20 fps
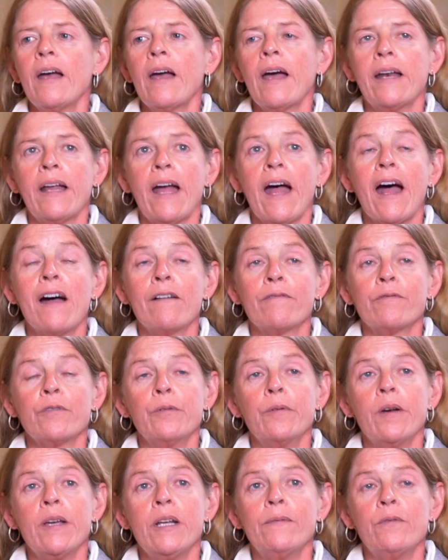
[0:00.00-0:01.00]
at half the
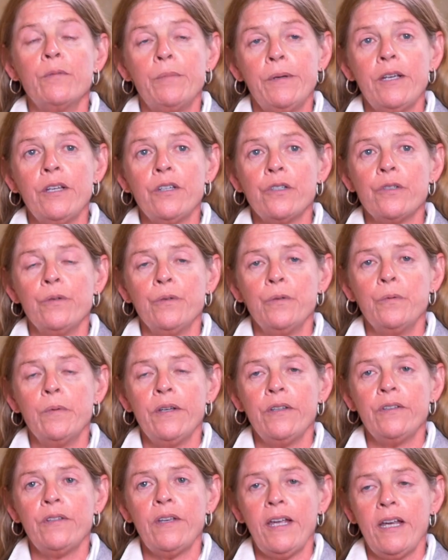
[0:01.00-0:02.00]
rate of a patient who
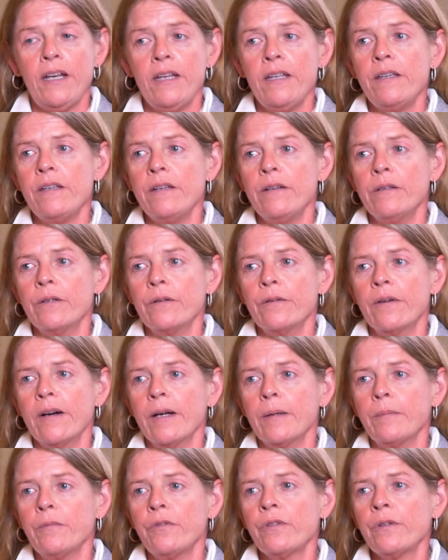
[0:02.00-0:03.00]
weighs eighty
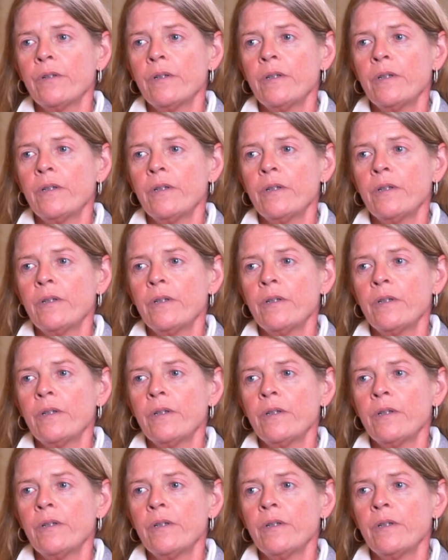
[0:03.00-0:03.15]
kilograms.